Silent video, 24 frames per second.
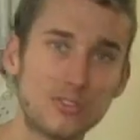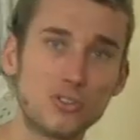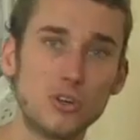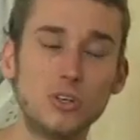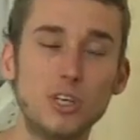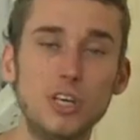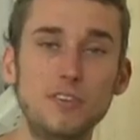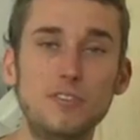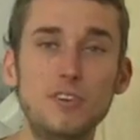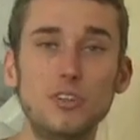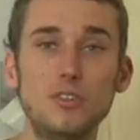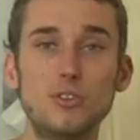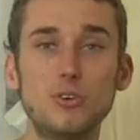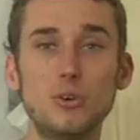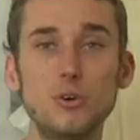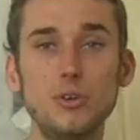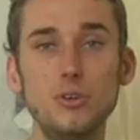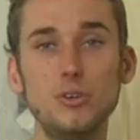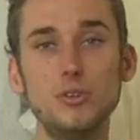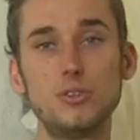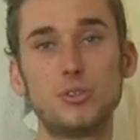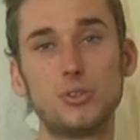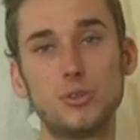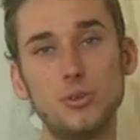So if you
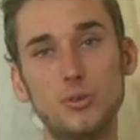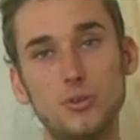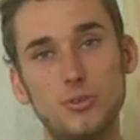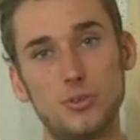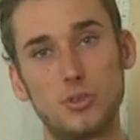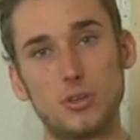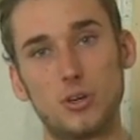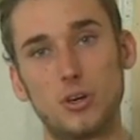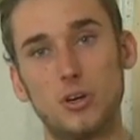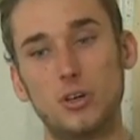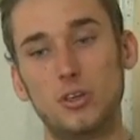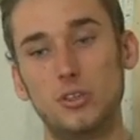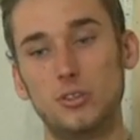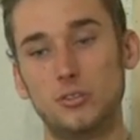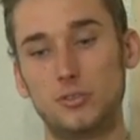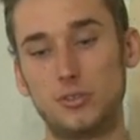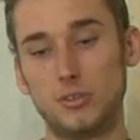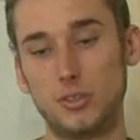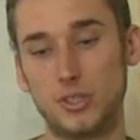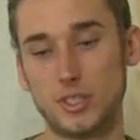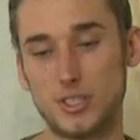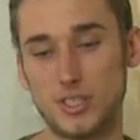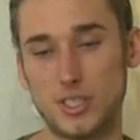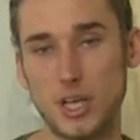do choose to go
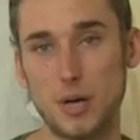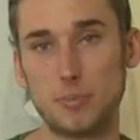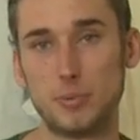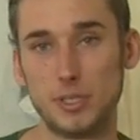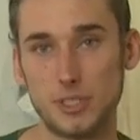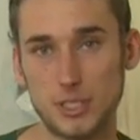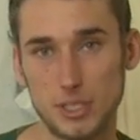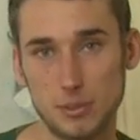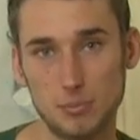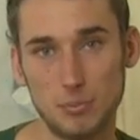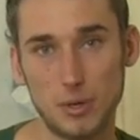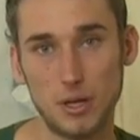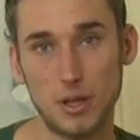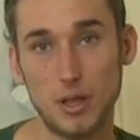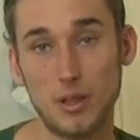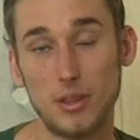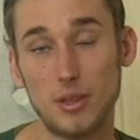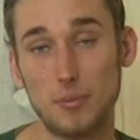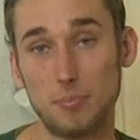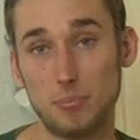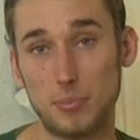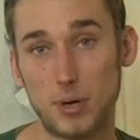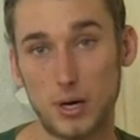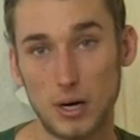for a separate timber
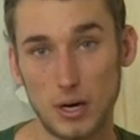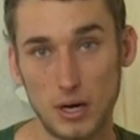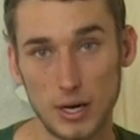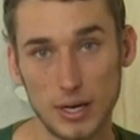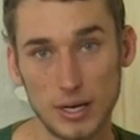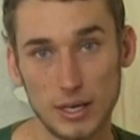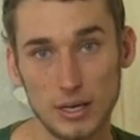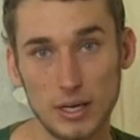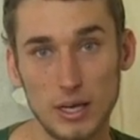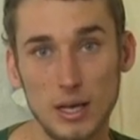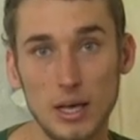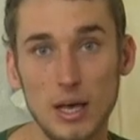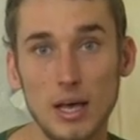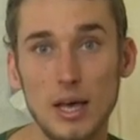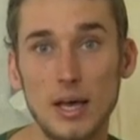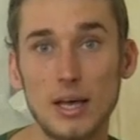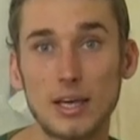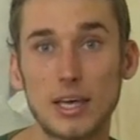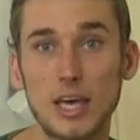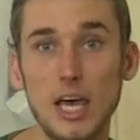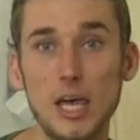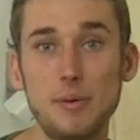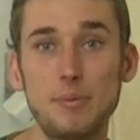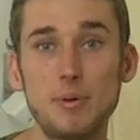than pine,
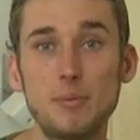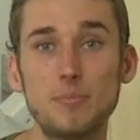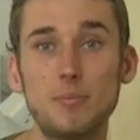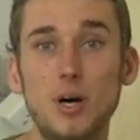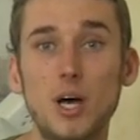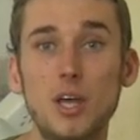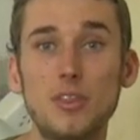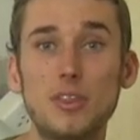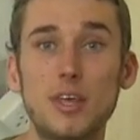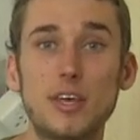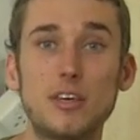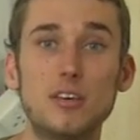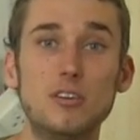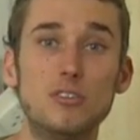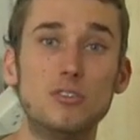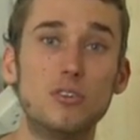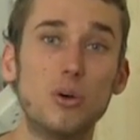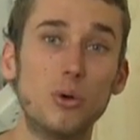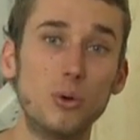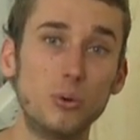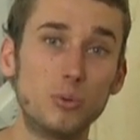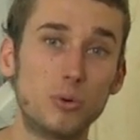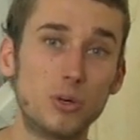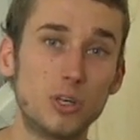keep in mind that you
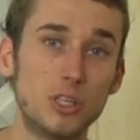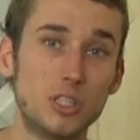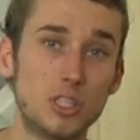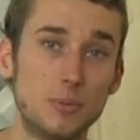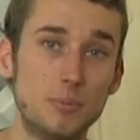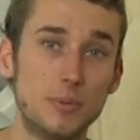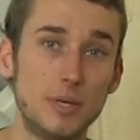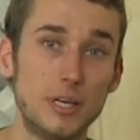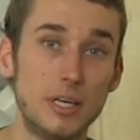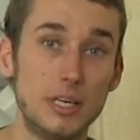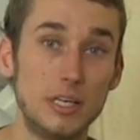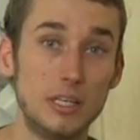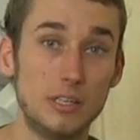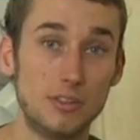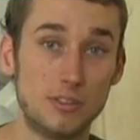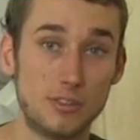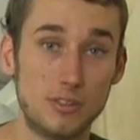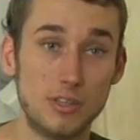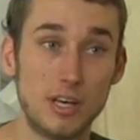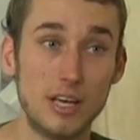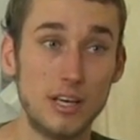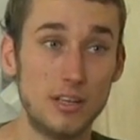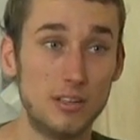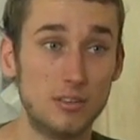don't want it to be,
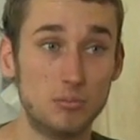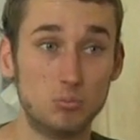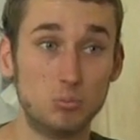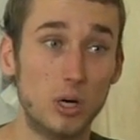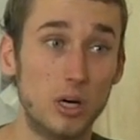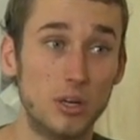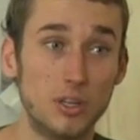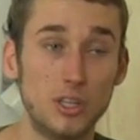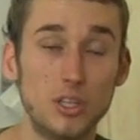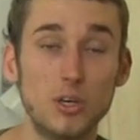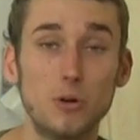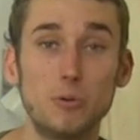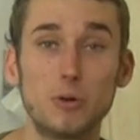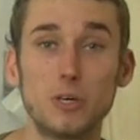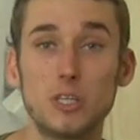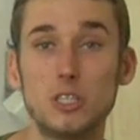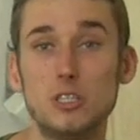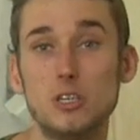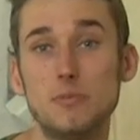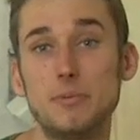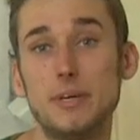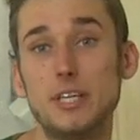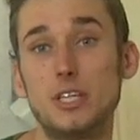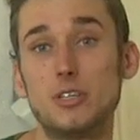well, you don't want
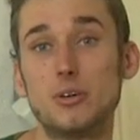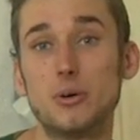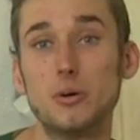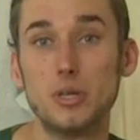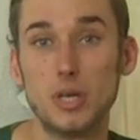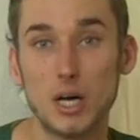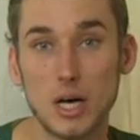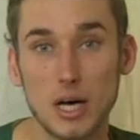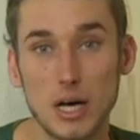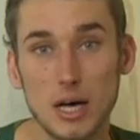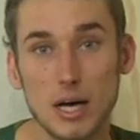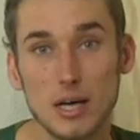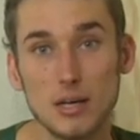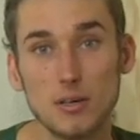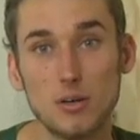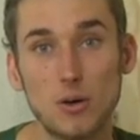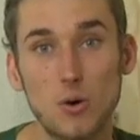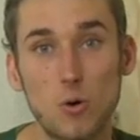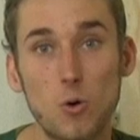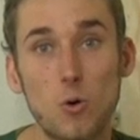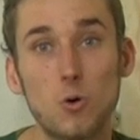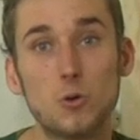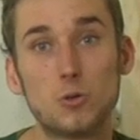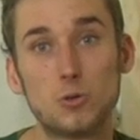it to be too hard
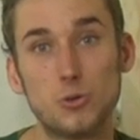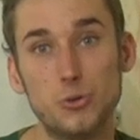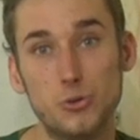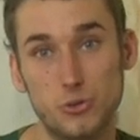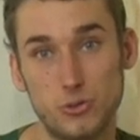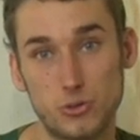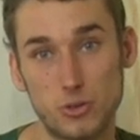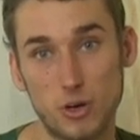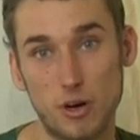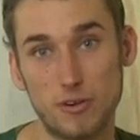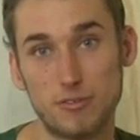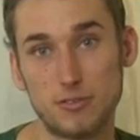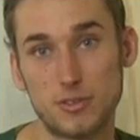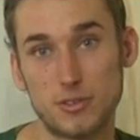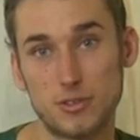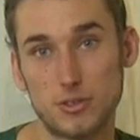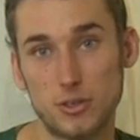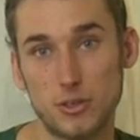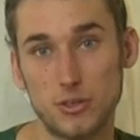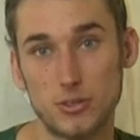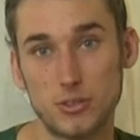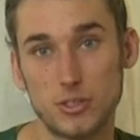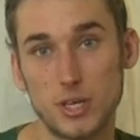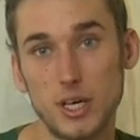or too soft.
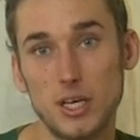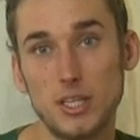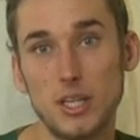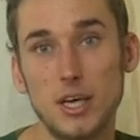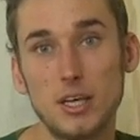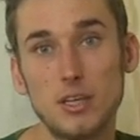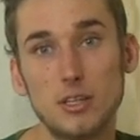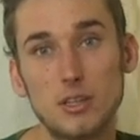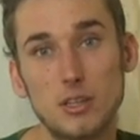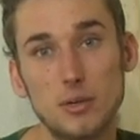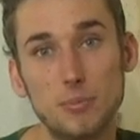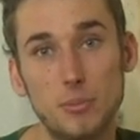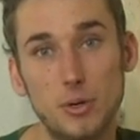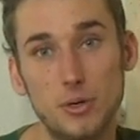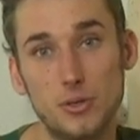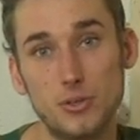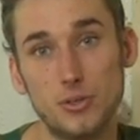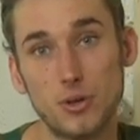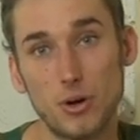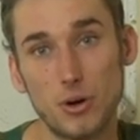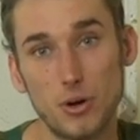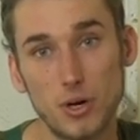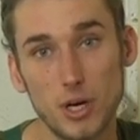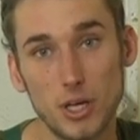So say that the
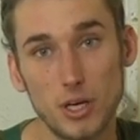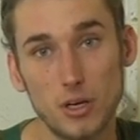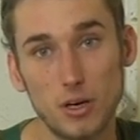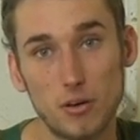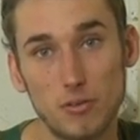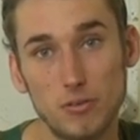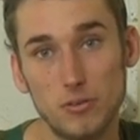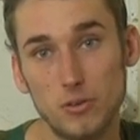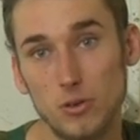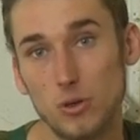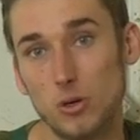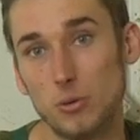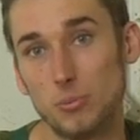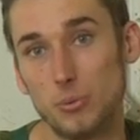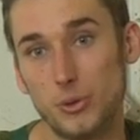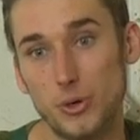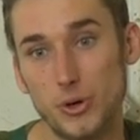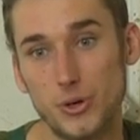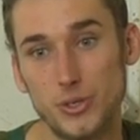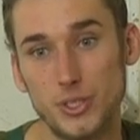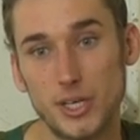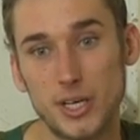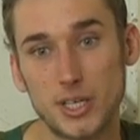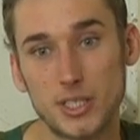majority of your
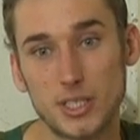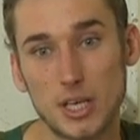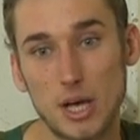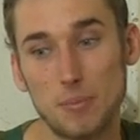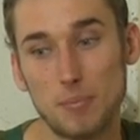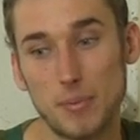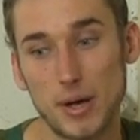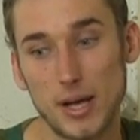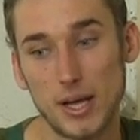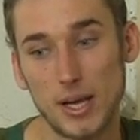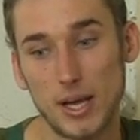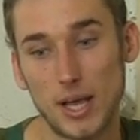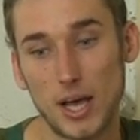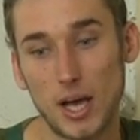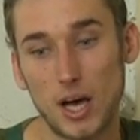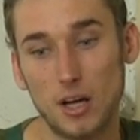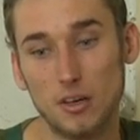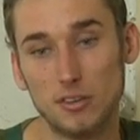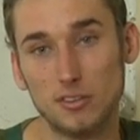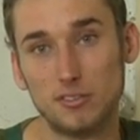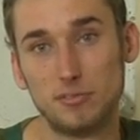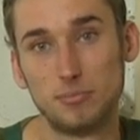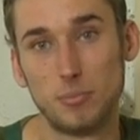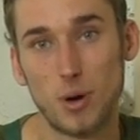projects are made
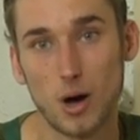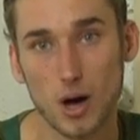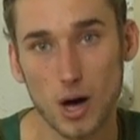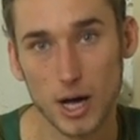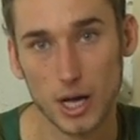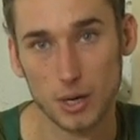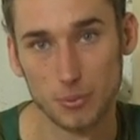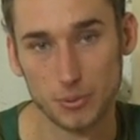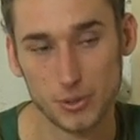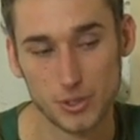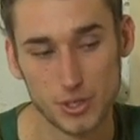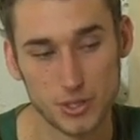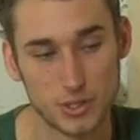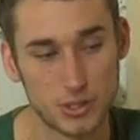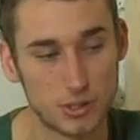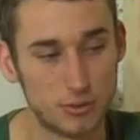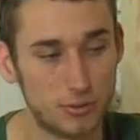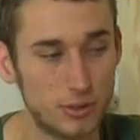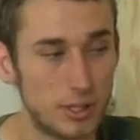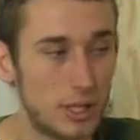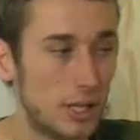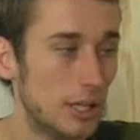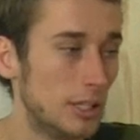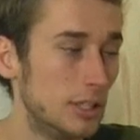out of pine, which is
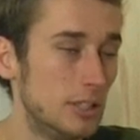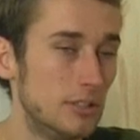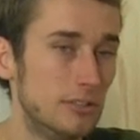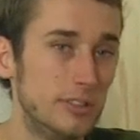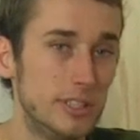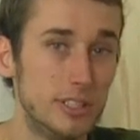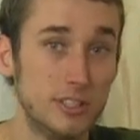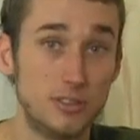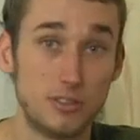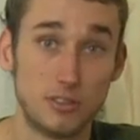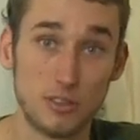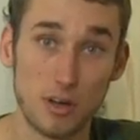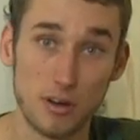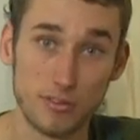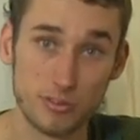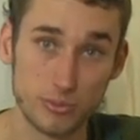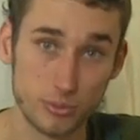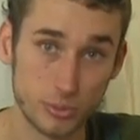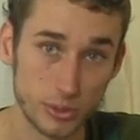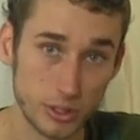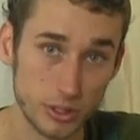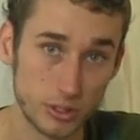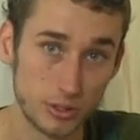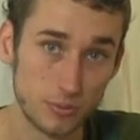a relatively
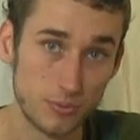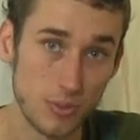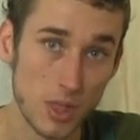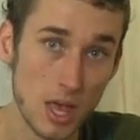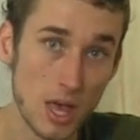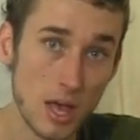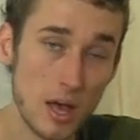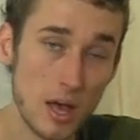soft wood,